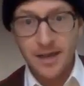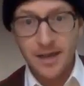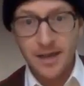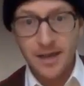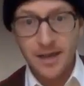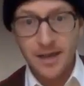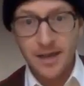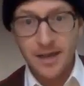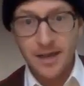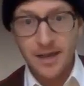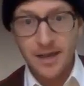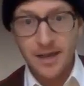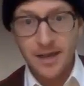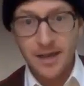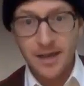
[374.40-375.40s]

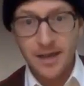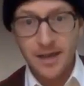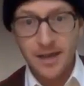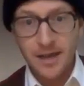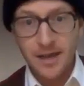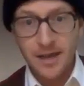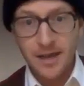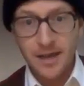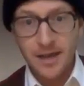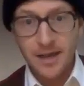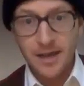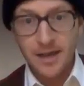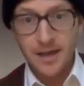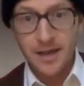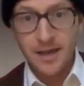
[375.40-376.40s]
amazing
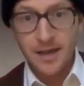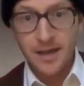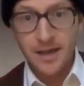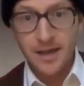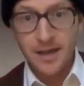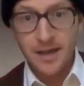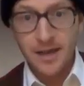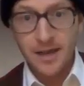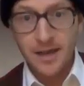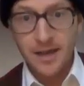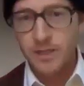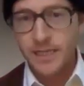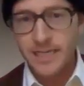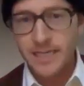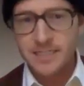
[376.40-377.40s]
character
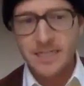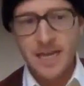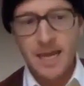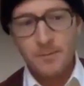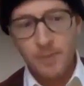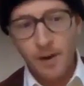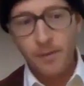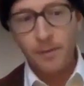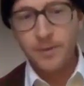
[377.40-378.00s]
and life force,